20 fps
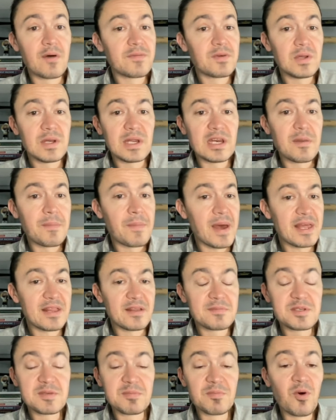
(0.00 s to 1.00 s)
If you need to pay
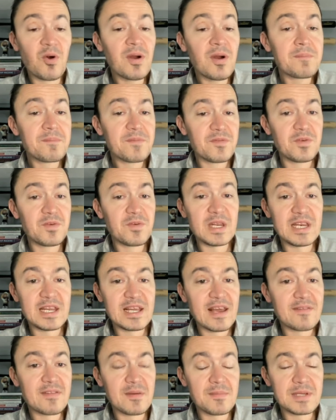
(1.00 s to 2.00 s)
them some more, if you need to
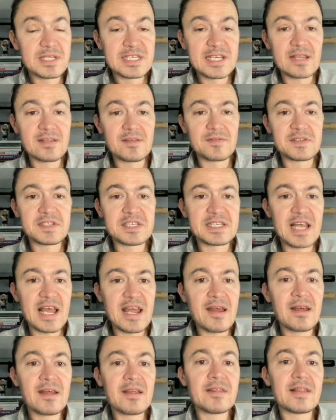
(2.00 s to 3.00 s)
give them incentives to
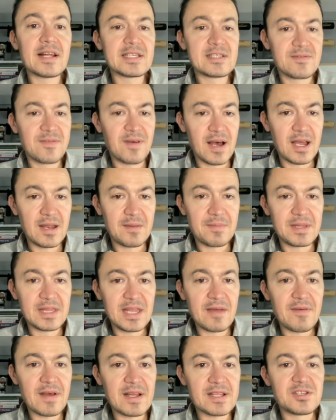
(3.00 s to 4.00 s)
stay, that's fine, but
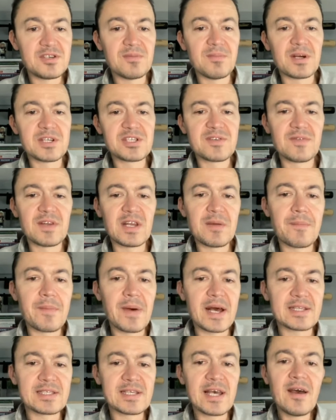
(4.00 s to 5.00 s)
they've had too much of an
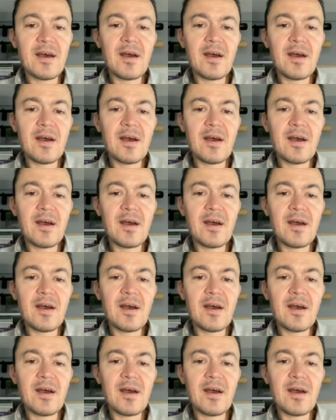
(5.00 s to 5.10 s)
impact.